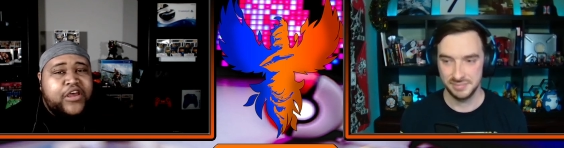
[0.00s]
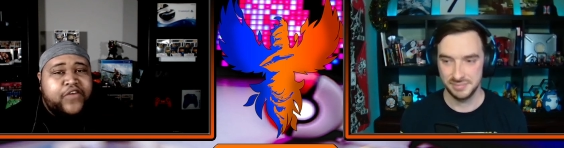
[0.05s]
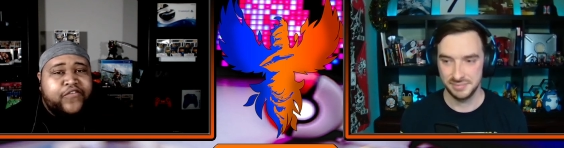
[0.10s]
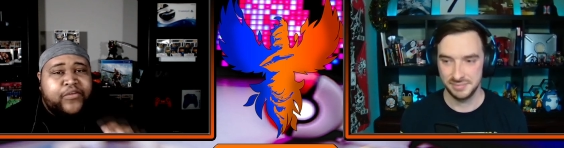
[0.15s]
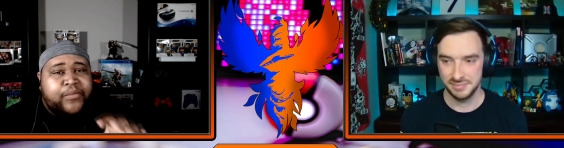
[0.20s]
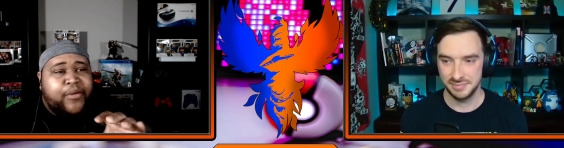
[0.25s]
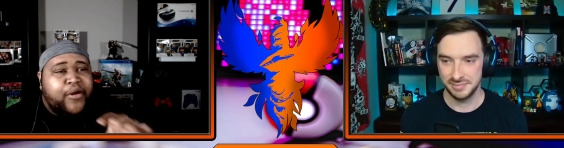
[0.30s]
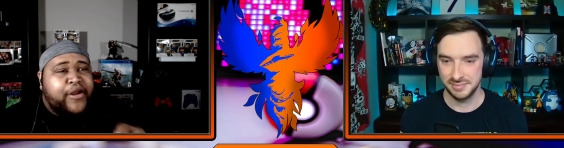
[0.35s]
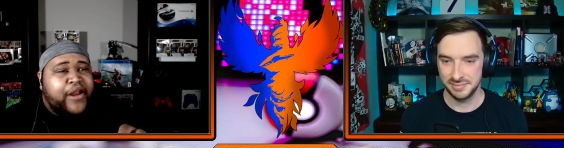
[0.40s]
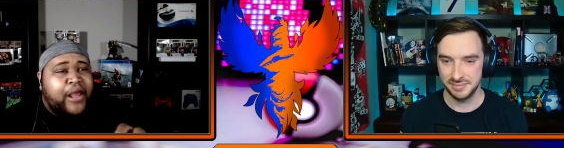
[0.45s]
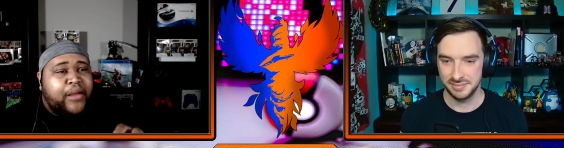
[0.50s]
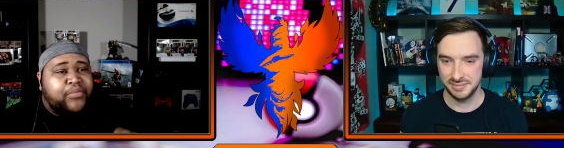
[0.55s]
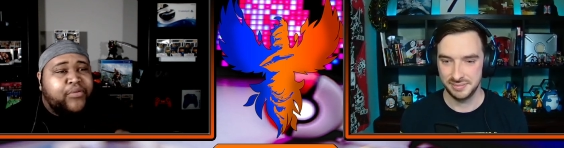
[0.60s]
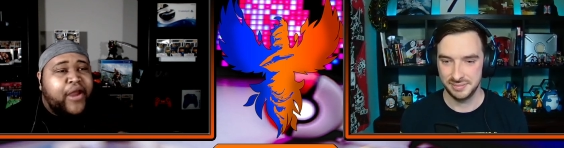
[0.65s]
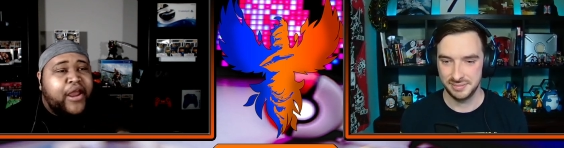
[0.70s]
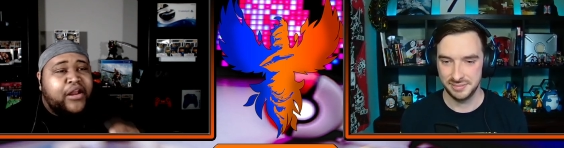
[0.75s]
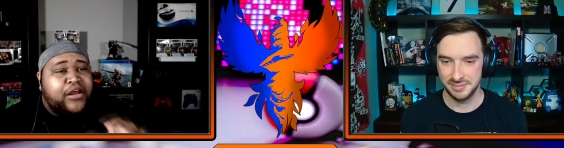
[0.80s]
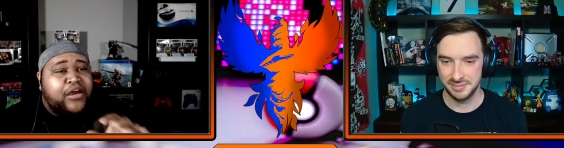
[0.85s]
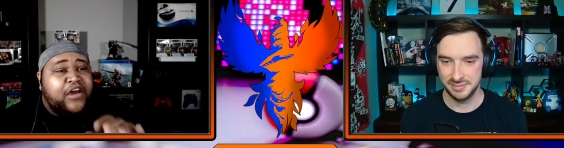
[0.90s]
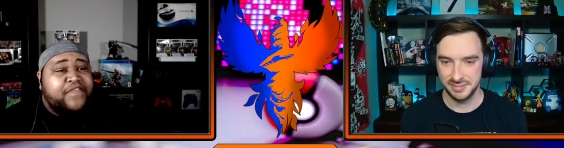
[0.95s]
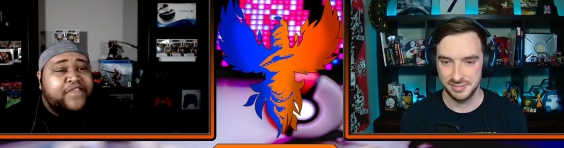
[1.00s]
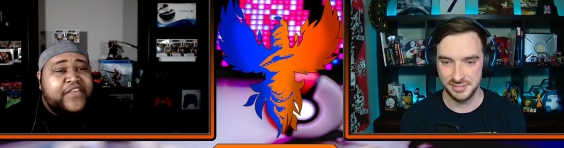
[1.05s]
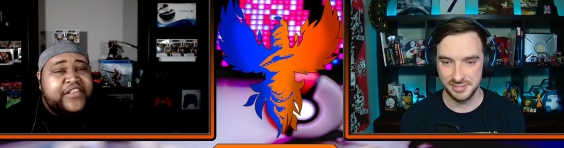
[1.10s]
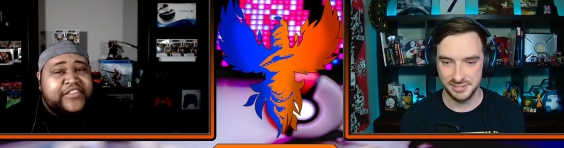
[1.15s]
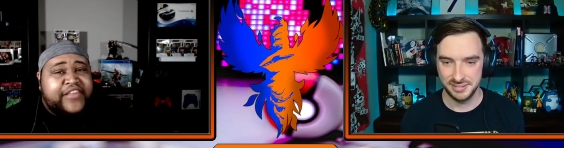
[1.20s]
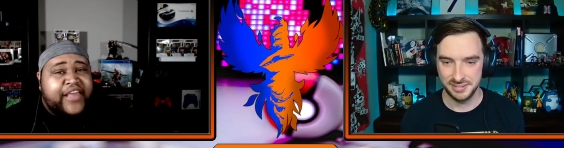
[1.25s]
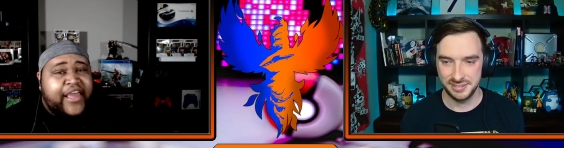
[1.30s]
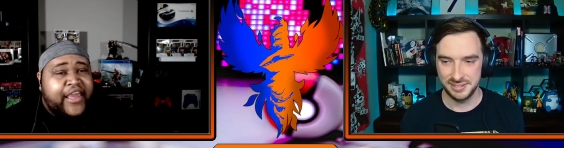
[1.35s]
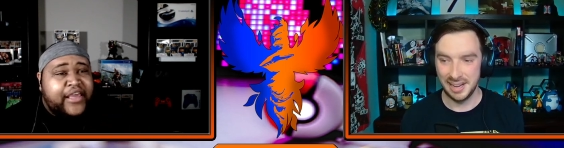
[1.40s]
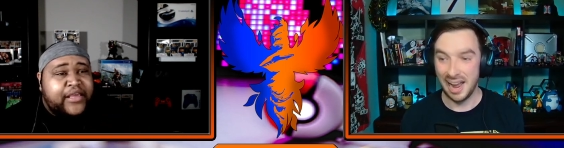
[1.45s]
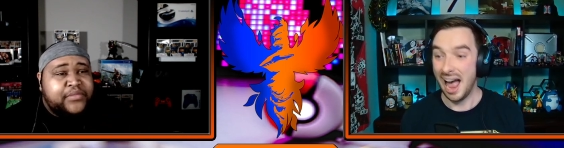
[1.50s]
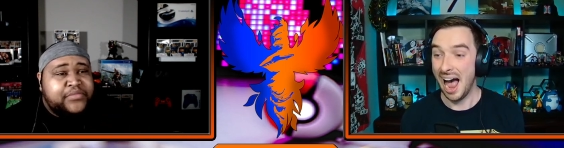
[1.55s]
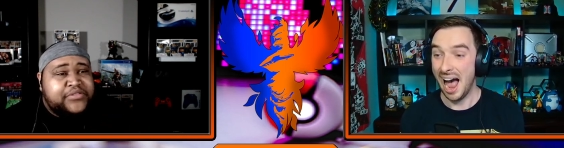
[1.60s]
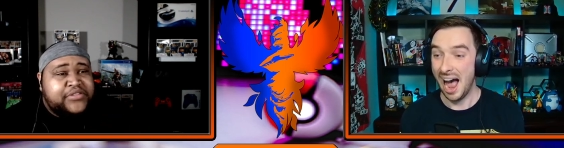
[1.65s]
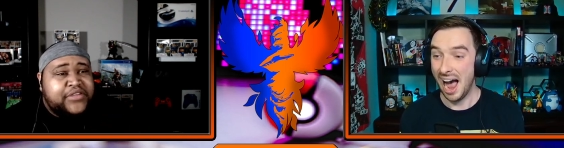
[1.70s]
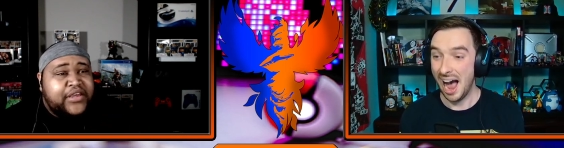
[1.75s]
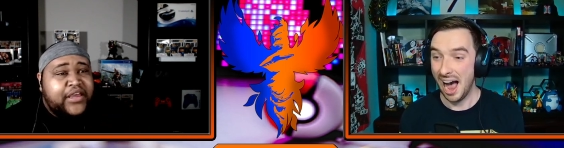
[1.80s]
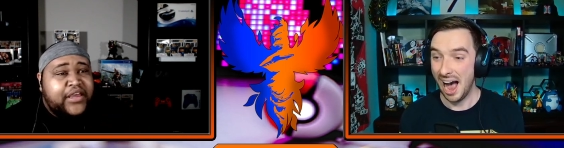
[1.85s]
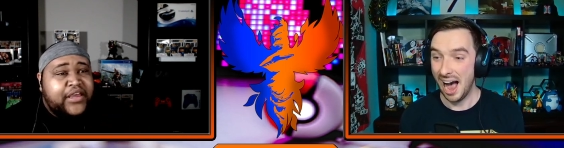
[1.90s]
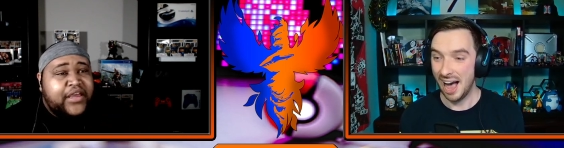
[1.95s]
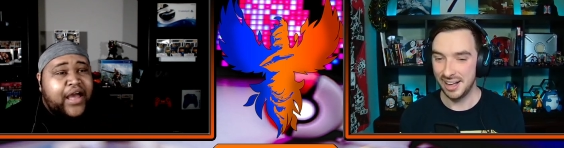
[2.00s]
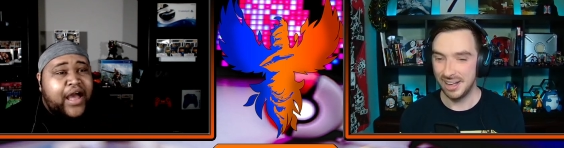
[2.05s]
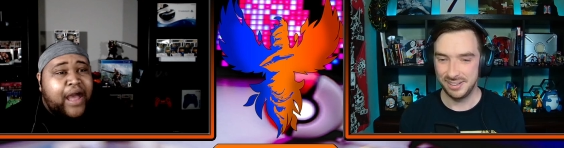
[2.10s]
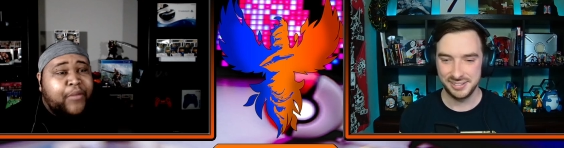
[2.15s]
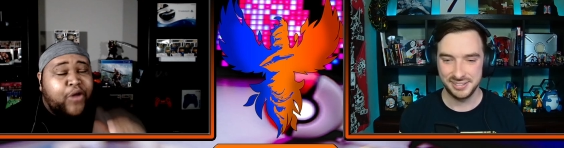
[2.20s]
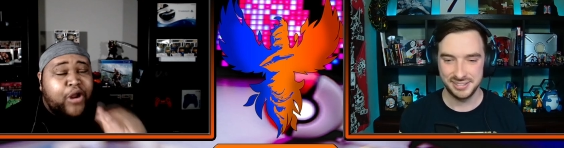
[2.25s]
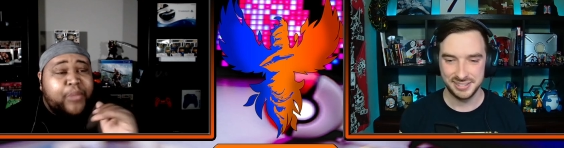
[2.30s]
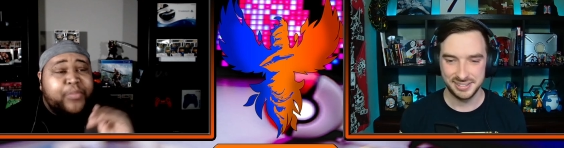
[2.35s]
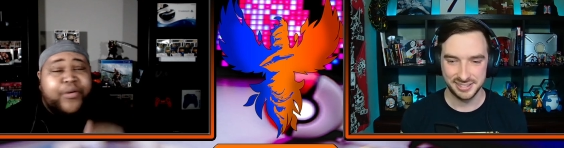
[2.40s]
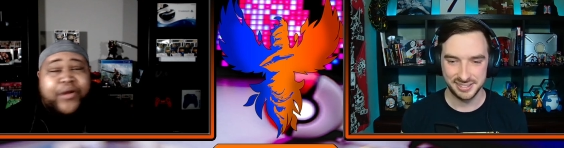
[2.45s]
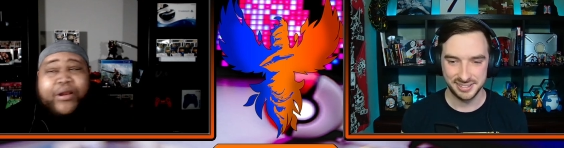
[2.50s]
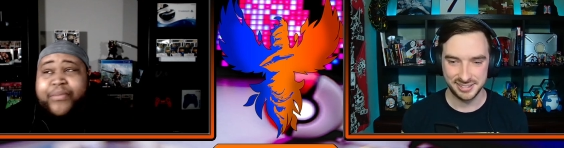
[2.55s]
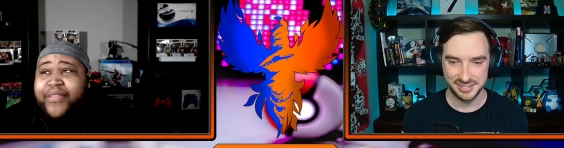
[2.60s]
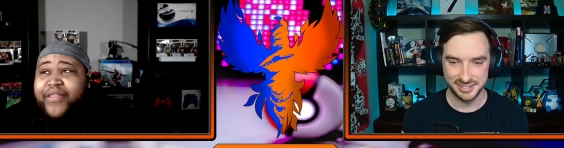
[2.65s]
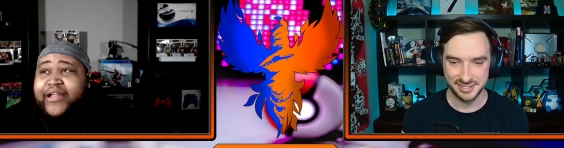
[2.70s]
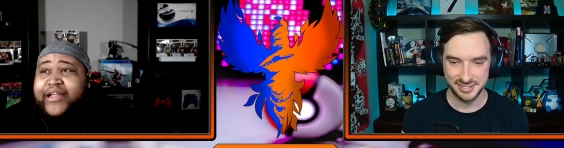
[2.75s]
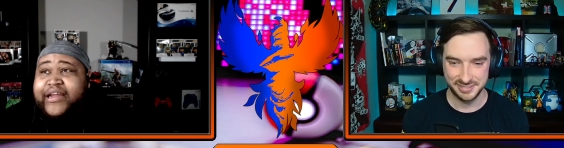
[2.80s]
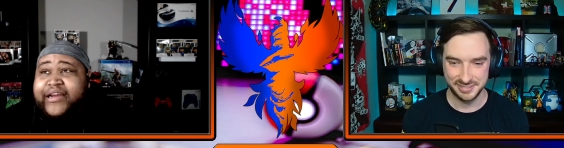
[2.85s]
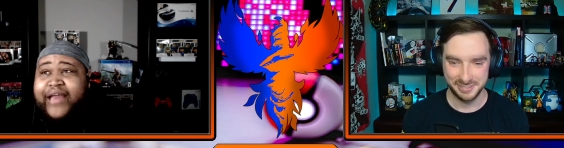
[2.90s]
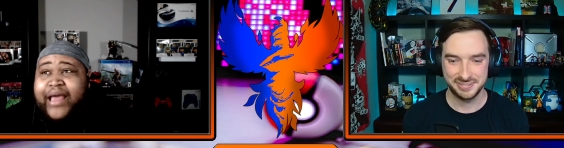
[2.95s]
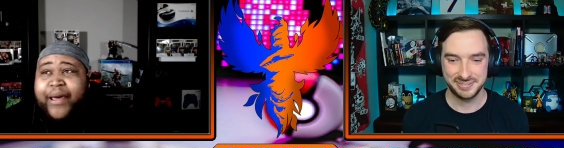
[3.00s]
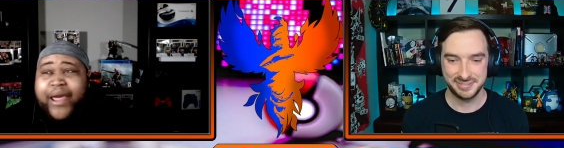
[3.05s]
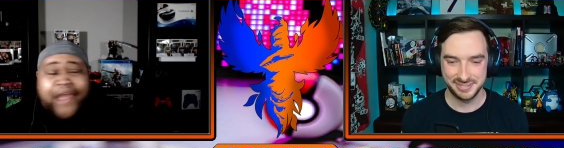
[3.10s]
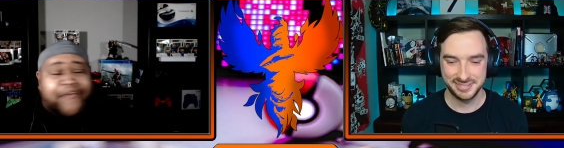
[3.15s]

Speaker 1: from Burning Out Brighter of these games. I'm going to put them in the link down.